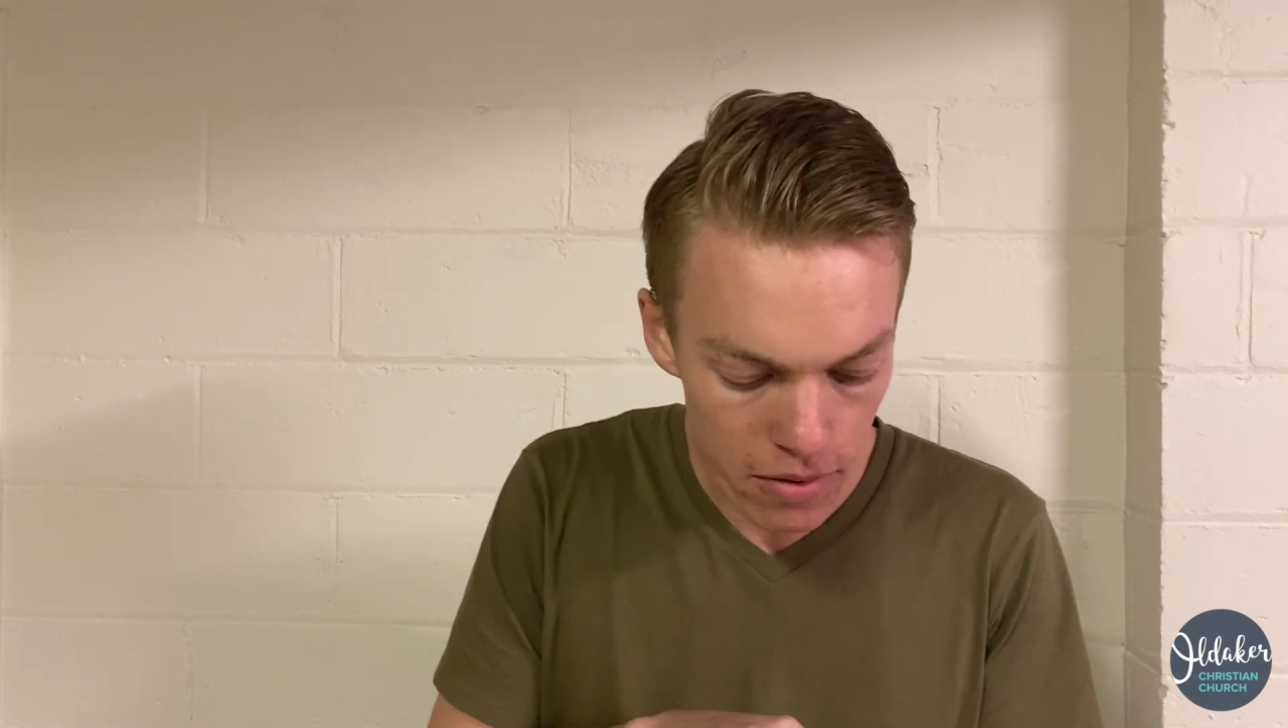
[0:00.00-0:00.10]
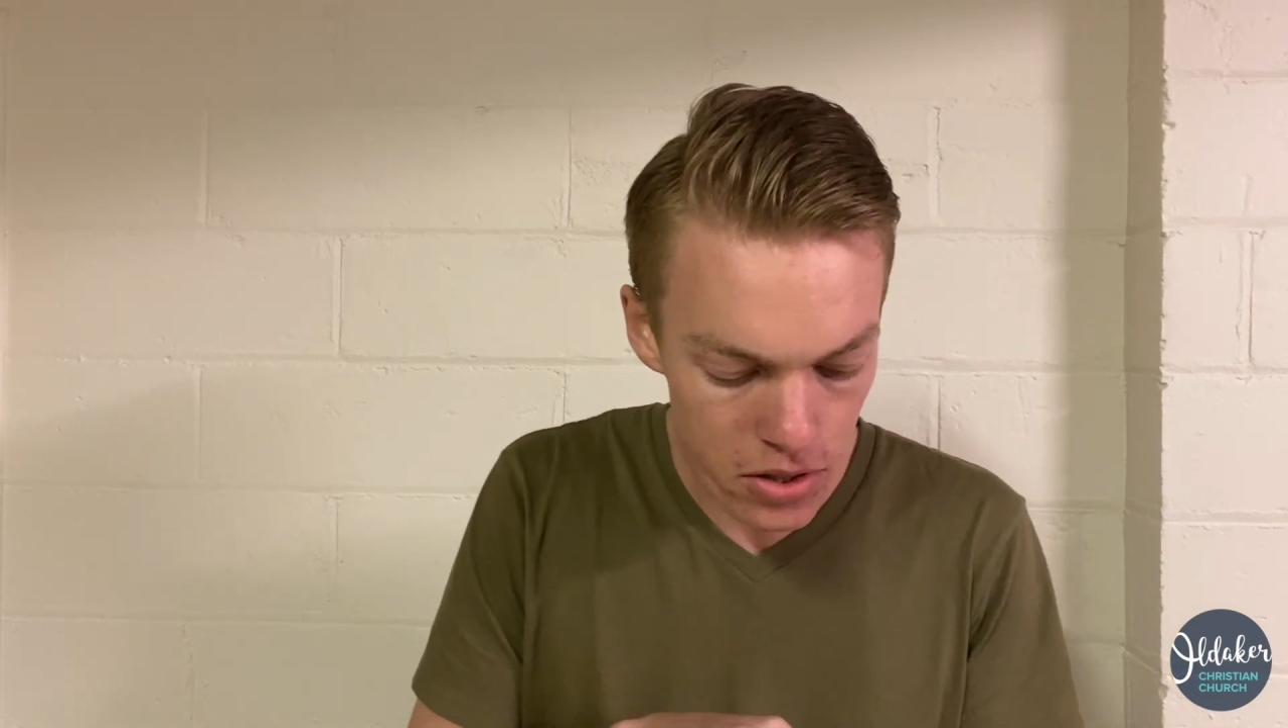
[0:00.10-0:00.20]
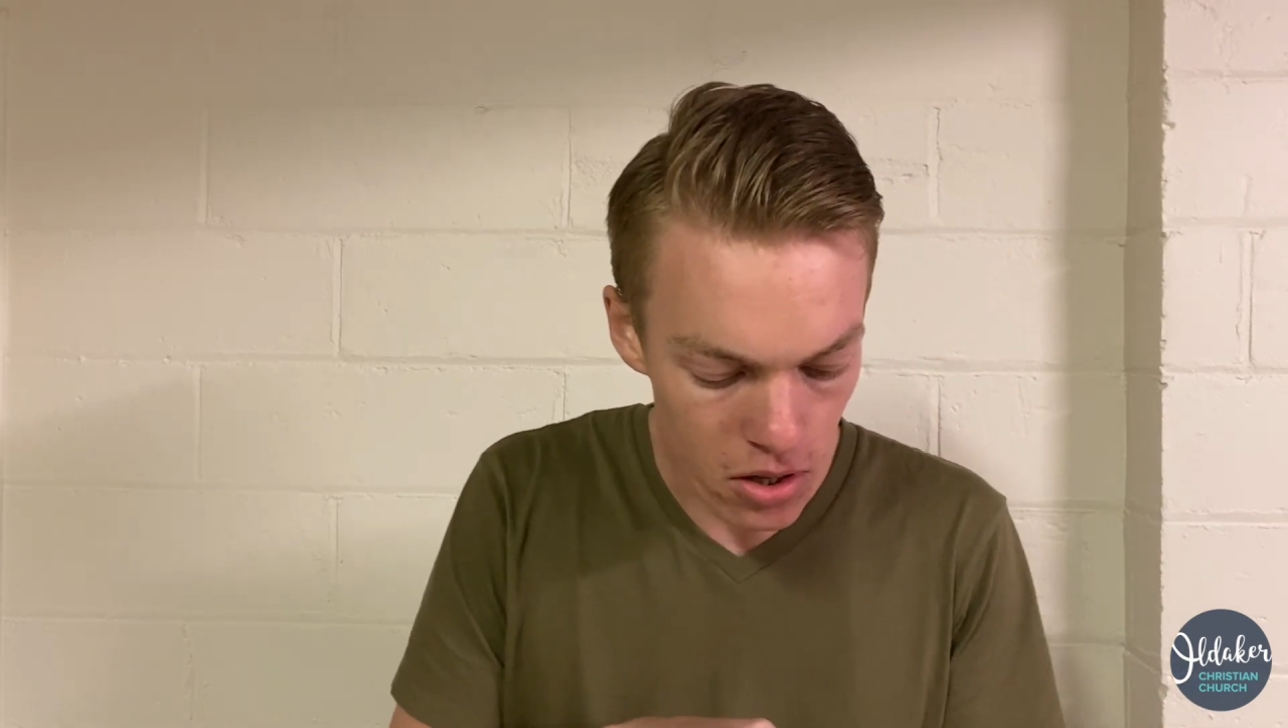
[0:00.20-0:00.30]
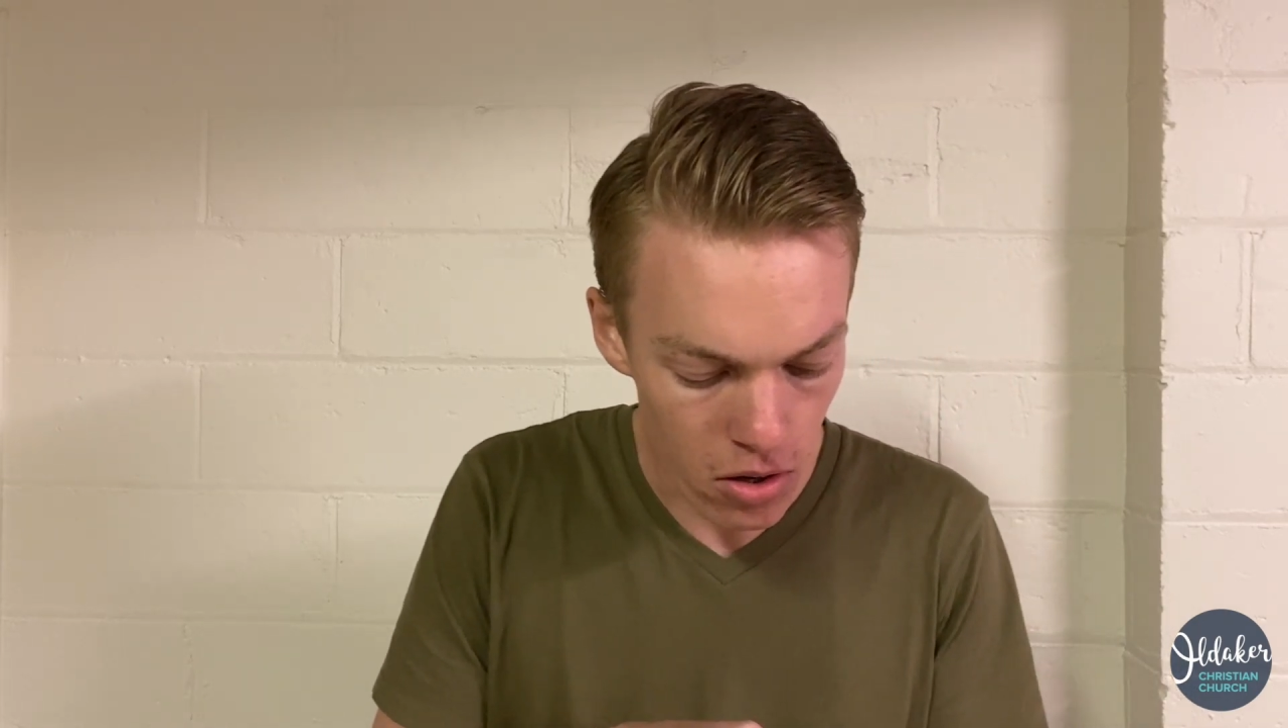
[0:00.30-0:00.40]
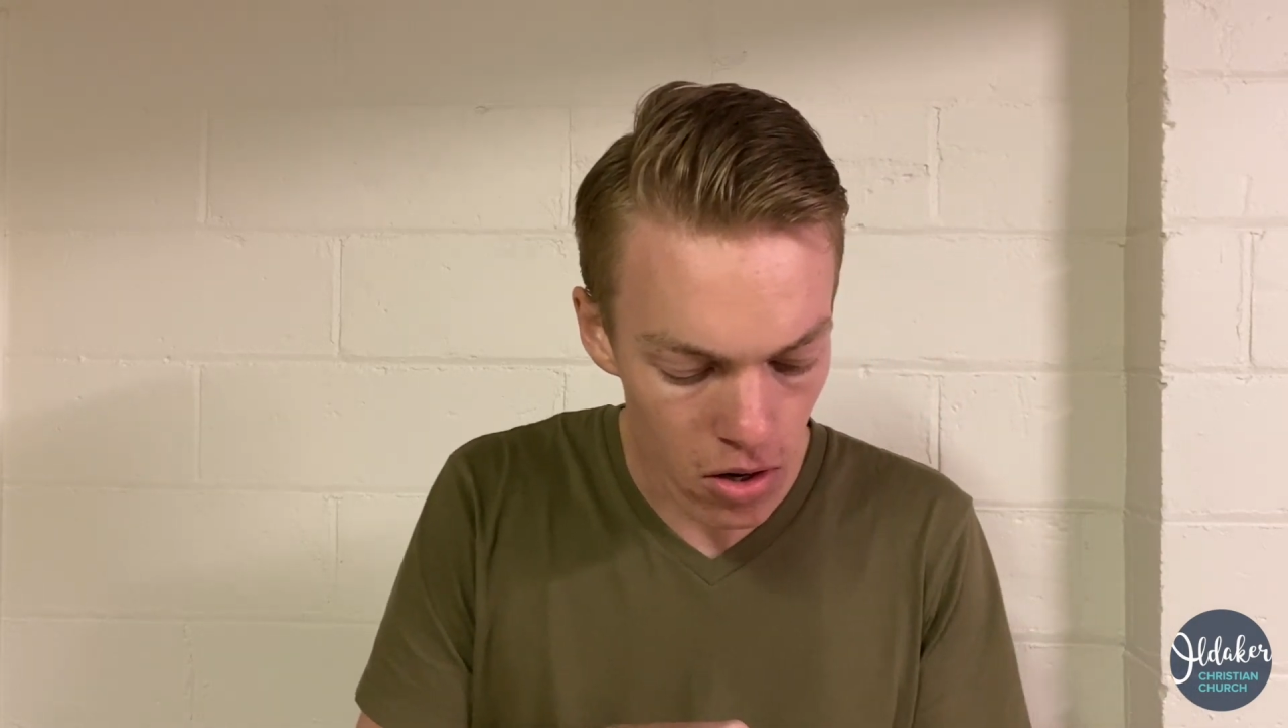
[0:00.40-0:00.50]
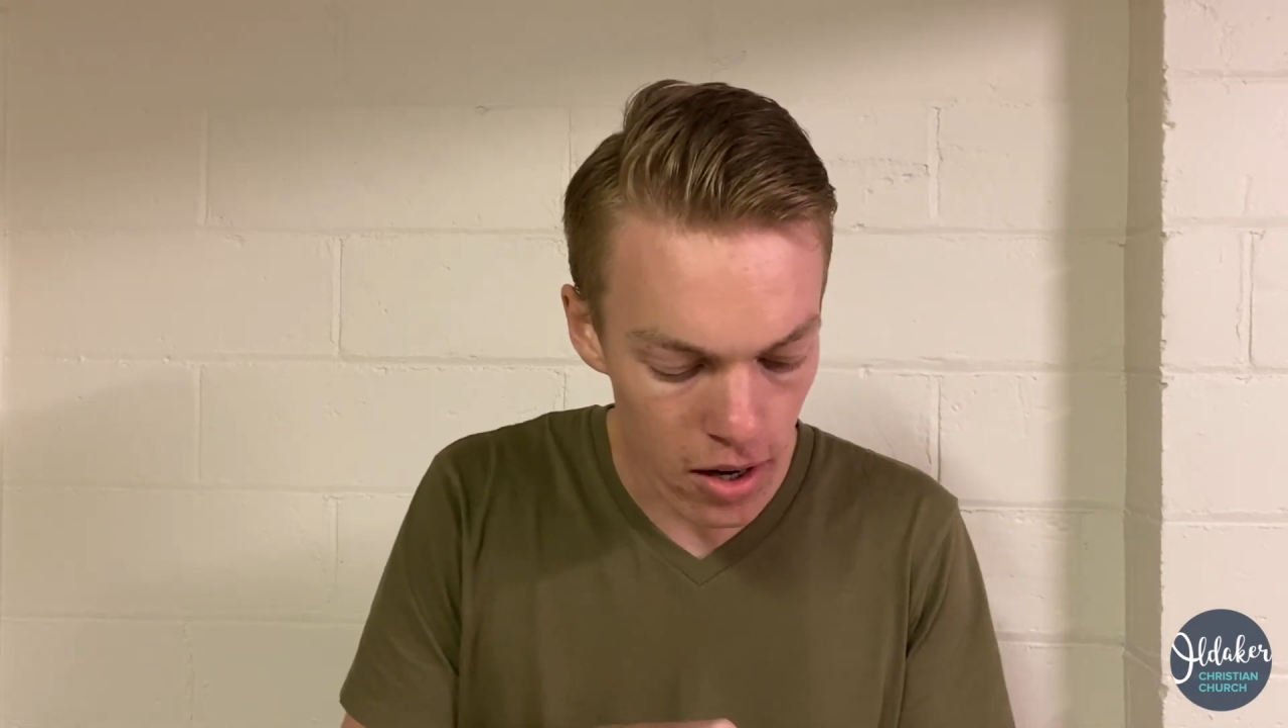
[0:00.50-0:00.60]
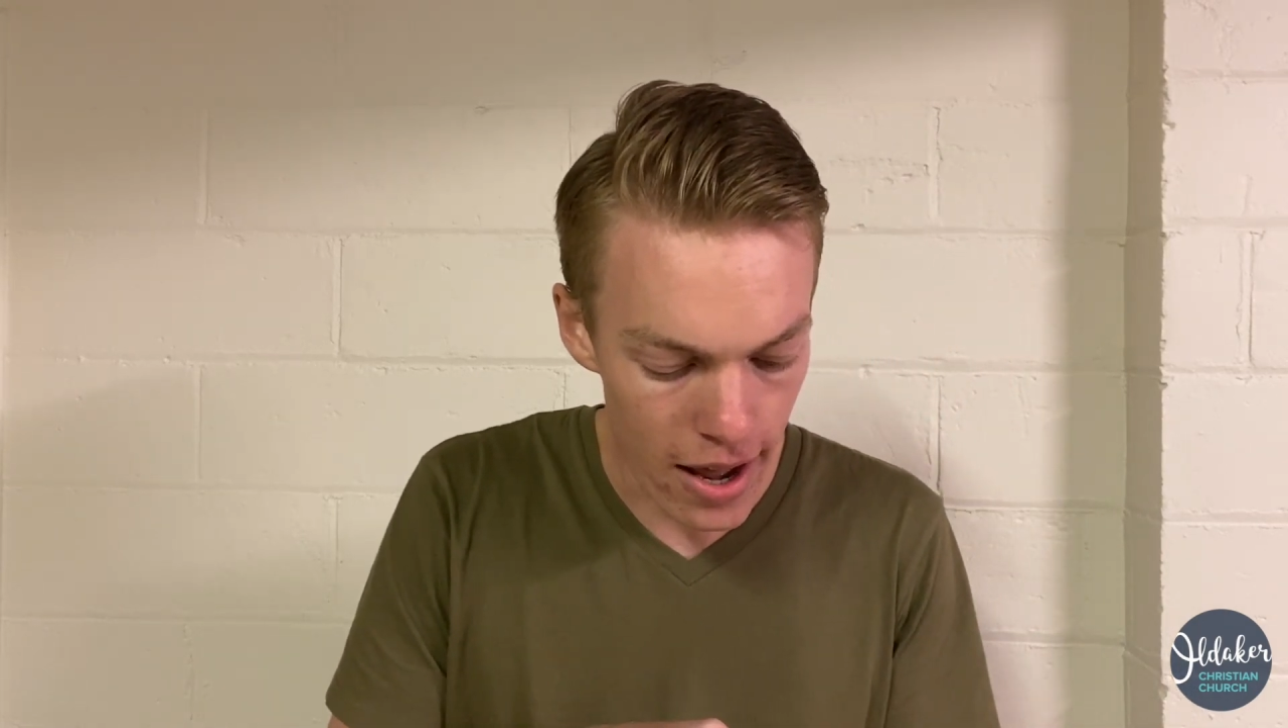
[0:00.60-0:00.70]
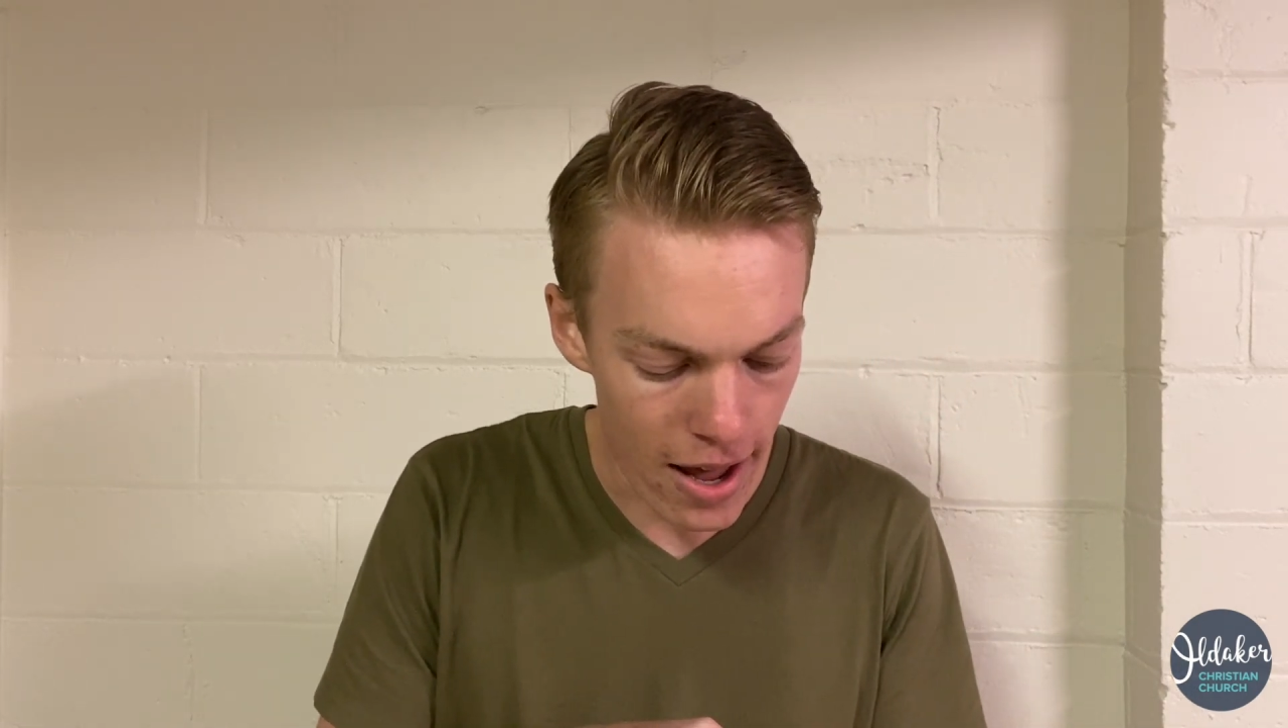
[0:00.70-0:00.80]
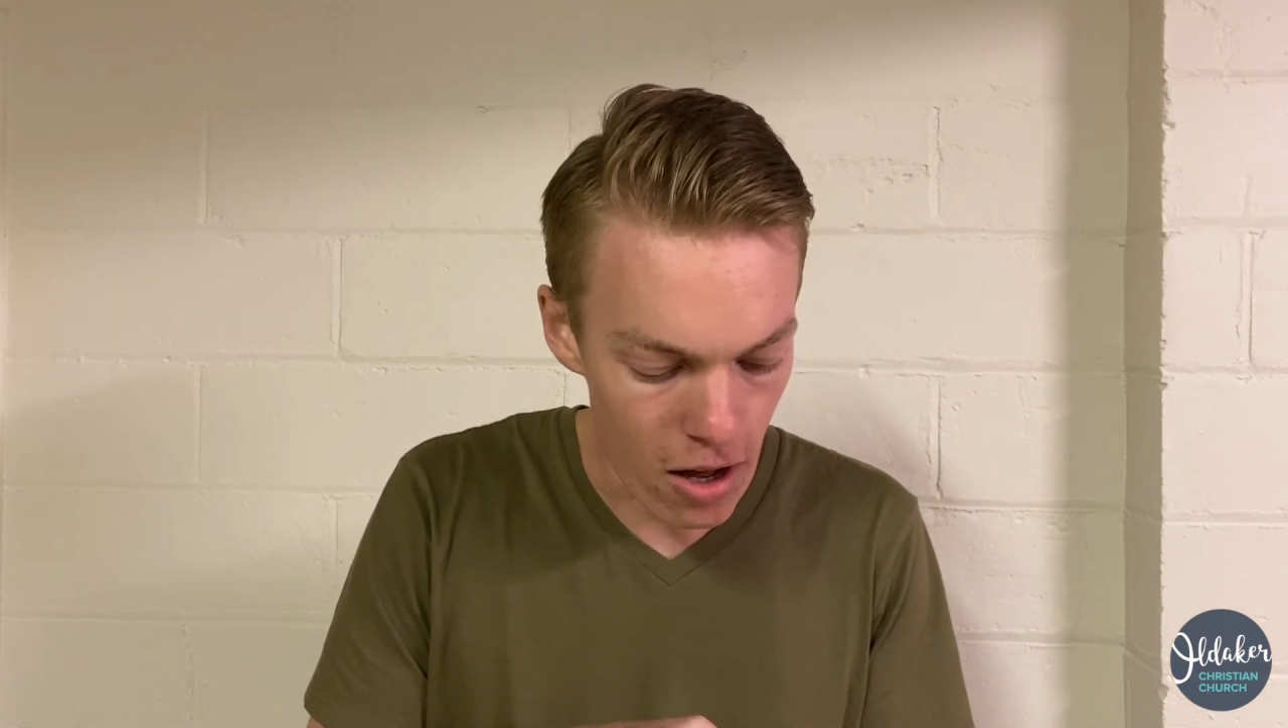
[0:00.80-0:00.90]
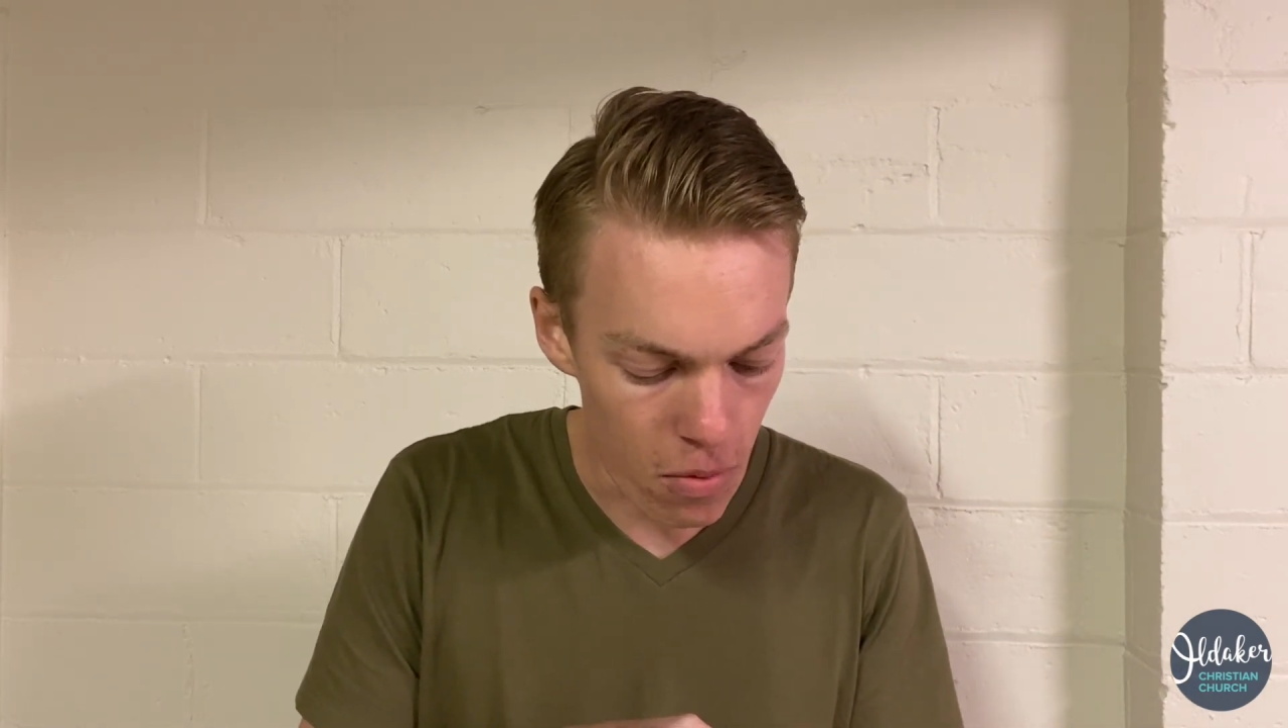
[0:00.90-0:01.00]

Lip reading: sorrow now,